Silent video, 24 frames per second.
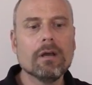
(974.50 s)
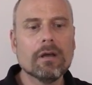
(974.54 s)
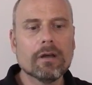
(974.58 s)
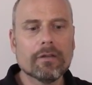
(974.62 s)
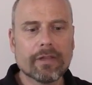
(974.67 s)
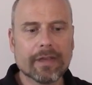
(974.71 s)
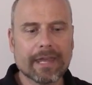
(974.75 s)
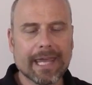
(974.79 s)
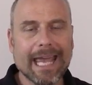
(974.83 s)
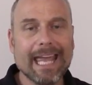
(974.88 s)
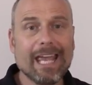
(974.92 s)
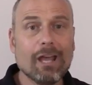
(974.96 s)

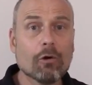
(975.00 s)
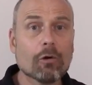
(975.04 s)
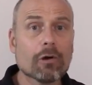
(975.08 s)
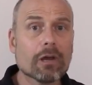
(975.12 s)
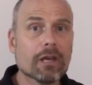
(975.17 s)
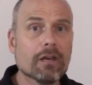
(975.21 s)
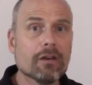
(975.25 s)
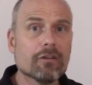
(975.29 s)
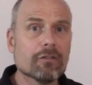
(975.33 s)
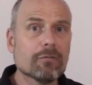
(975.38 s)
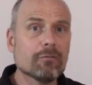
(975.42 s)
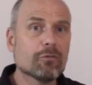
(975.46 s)
the K
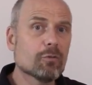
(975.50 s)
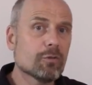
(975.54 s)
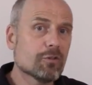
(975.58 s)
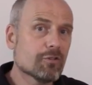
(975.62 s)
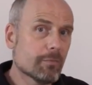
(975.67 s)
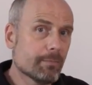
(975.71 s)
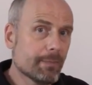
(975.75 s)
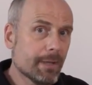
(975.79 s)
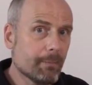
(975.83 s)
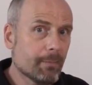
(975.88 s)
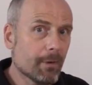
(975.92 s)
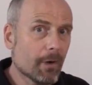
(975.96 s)
organisms, which
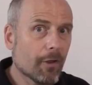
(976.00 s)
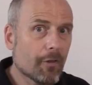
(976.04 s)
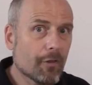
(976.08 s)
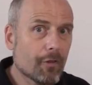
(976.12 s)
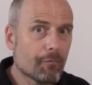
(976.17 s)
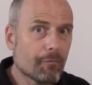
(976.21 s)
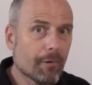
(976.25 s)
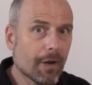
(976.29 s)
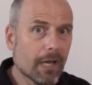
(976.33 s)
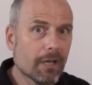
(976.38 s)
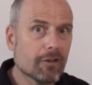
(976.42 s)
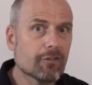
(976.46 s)
are people on the
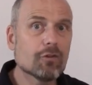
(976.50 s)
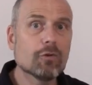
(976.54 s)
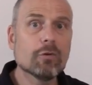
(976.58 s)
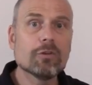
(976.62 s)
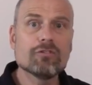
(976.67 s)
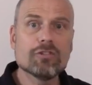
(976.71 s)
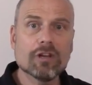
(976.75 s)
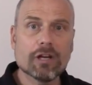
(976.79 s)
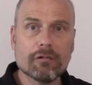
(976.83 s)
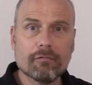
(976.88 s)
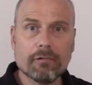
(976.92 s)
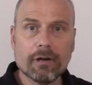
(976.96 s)
right who are
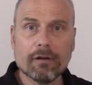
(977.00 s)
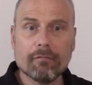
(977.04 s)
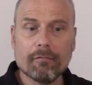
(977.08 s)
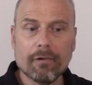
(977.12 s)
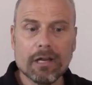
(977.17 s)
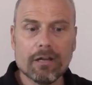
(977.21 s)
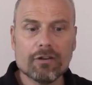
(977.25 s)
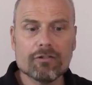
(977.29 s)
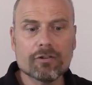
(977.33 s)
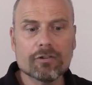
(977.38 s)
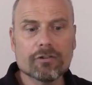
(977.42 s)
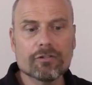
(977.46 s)
generally
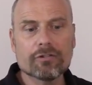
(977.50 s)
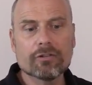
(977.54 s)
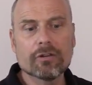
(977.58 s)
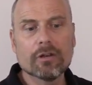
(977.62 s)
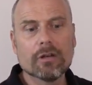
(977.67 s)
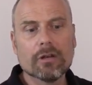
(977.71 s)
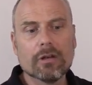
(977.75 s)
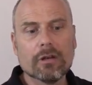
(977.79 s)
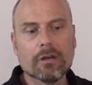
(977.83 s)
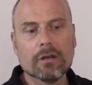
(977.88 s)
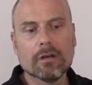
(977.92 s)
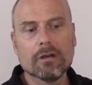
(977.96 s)
religious,
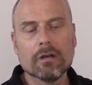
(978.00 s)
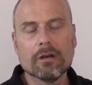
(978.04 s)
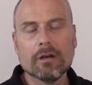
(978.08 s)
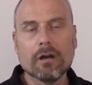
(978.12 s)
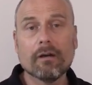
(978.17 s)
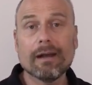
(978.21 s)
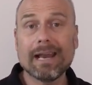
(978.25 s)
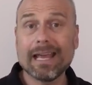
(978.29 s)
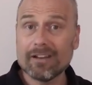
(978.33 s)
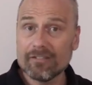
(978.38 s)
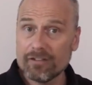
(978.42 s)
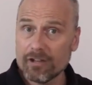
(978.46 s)

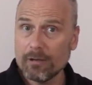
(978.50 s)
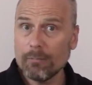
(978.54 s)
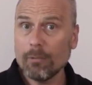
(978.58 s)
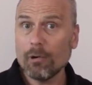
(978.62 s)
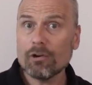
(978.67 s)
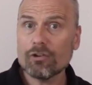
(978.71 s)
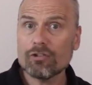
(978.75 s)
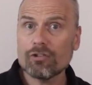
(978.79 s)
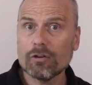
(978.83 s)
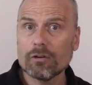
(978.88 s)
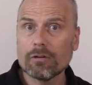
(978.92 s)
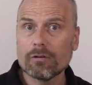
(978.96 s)
are
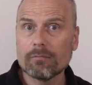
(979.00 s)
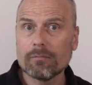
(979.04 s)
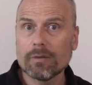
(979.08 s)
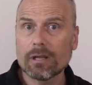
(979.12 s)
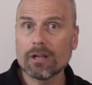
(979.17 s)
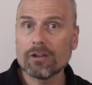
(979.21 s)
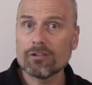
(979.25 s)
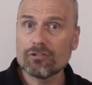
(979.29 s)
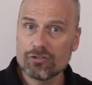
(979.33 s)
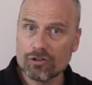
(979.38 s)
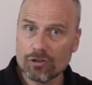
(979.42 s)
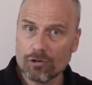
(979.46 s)
anti-abortion
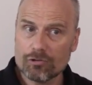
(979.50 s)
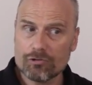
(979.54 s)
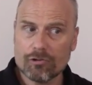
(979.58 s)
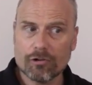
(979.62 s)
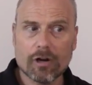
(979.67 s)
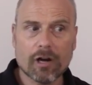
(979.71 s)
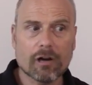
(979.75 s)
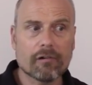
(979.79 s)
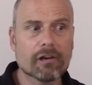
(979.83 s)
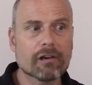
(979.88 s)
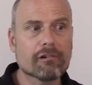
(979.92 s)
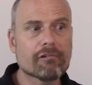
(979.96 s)
because
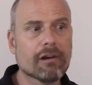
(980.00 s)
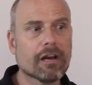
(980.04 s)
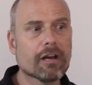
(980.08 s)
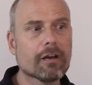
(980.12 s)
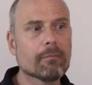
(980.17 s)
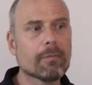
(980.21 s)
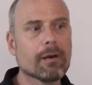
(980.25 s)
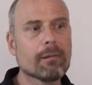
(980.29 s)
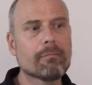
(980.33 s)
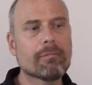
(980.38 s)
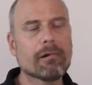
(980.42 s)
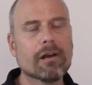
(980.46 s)
children are
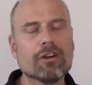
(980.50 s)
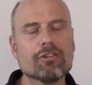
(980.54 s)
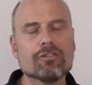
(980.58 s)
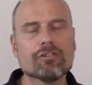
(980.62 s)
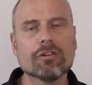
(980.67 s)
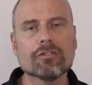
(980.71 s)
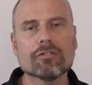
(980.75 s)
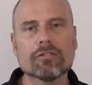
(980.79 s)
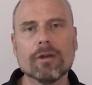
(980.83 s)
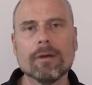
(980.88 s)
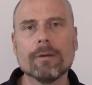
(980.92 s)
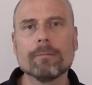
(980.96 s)
incredibly
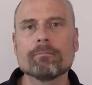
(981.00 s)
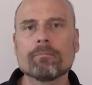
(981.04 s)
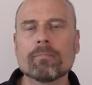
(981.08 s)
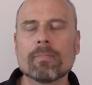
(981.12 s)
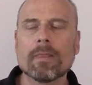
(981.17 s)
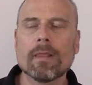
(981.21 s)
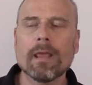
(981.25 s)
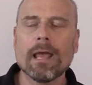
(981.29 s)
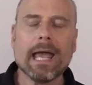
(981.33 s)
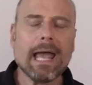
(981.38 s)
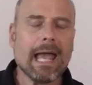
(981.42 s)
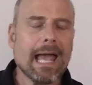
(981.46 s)
precious.
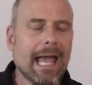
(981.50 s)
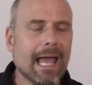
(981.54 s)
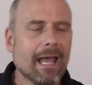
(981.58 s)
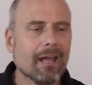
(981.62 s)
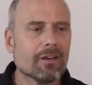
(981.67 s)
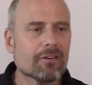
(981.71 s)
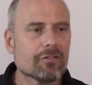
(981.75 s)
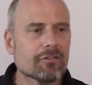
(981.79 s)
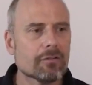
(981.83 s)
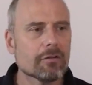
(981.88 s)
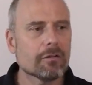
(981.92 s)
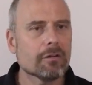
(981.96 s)

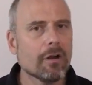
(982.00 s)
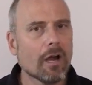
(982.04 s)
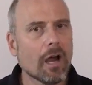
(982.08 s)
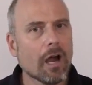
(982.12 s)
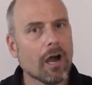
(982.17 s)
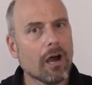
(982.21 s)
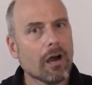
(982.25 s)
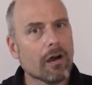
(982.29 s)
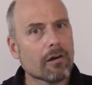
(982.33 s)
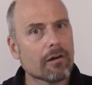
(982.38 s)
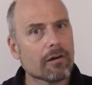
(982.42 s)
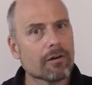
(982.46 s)
And
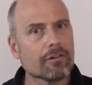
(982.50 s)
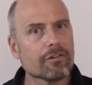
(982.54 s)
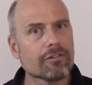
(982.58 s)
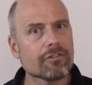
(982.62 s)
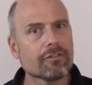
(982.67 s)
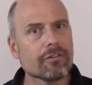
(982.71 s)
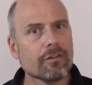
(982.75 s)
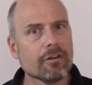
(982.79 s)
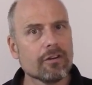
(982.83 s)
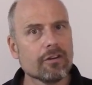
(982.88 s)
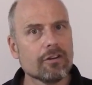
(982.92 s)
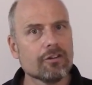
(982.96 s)

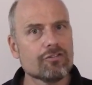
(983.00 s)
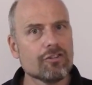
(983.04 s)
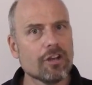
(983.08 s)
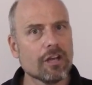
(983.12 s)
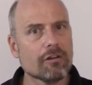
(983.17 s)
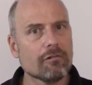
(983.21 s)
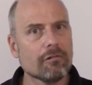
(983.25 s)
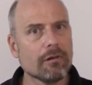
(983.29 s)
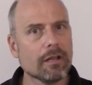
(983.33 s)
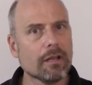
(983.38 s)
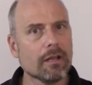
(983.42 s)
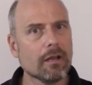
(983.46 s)
R's,
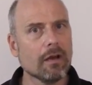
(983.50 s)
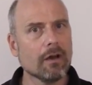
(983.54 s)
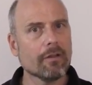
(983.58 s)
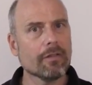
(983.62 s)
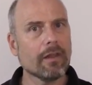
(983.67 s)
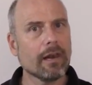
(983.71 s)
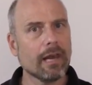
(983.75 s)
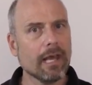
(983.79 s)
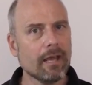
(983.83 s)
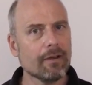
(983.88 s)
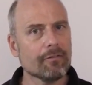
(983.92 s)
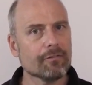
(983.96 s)
generally on
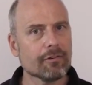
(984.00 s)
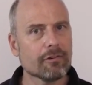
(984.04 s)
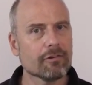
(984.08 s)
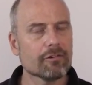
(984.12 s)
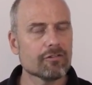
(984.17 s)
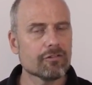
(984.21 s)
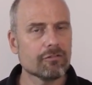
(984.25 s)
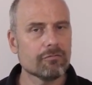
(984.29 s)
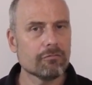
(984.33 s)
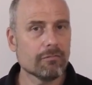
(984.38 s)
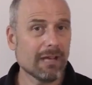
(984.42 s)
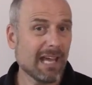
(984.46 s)
the left, are
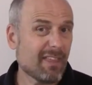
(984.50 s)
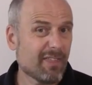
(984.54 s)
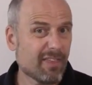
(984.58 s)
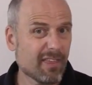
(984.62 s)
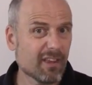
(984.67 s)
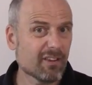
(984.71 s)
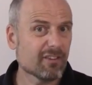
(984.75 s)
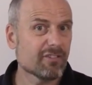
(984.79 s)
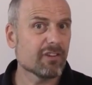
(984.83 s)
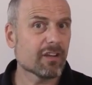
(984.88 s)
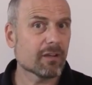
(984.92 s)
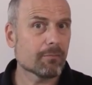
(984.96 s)

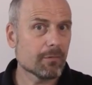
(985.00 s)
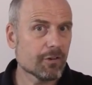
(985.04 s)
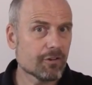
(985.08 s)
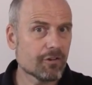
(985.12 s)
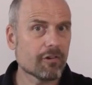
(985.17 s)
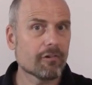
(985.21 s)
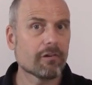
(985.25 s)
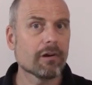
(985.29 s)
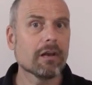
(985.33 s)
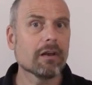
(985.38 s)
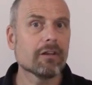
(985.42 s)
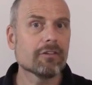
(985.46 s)
atheistic,
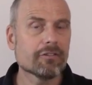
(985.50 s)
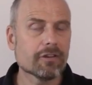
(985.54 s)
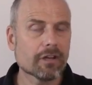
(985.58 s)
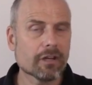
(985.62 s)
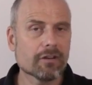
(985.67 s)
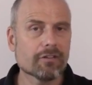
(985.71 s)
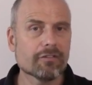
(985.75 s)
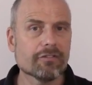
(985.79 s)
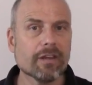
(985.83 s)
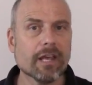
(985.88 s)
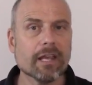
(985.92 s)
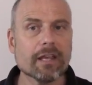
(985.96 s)
materialistic,
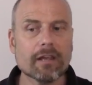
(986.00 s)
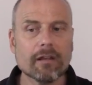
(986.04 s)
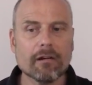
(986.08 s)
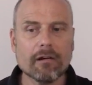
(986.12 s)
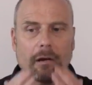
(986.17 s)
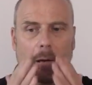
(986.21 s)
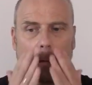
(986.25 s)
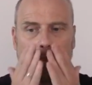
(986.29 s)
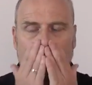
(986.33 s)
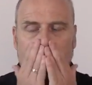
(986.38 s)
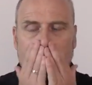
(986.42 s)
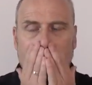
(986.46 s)
and
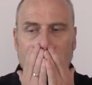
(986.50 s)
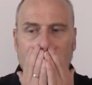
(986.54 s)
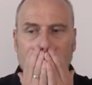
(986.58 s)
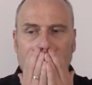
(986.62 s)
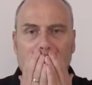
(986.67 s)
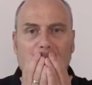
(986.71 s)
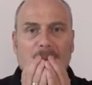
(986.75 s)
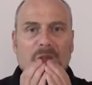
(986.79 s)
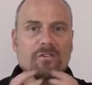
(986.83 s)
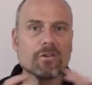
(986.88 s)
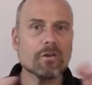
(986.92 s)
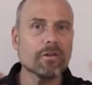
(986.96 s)
secular,
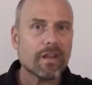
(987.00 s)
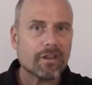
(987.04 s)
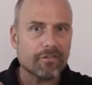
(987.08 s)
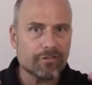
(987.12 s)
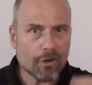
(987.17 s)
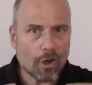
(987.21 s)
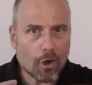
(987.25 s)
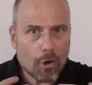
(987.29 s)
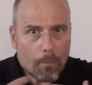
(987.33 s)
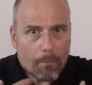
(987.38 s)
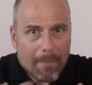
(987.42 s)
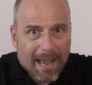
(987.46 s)
so there's
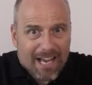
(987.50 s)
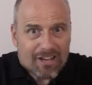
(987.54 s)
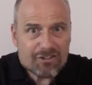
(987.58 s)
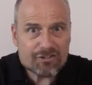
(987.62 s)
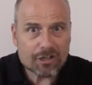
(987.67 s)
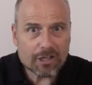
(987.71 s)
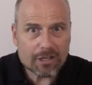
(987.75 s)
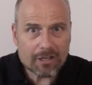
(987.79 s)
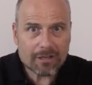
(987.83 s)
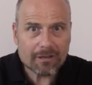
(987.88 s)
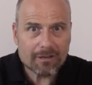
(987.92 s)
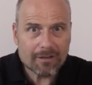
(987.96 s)
no
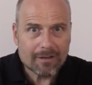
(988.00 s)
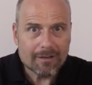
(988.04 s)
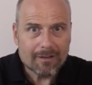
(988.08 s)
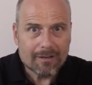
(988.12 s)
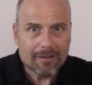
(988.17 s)
magic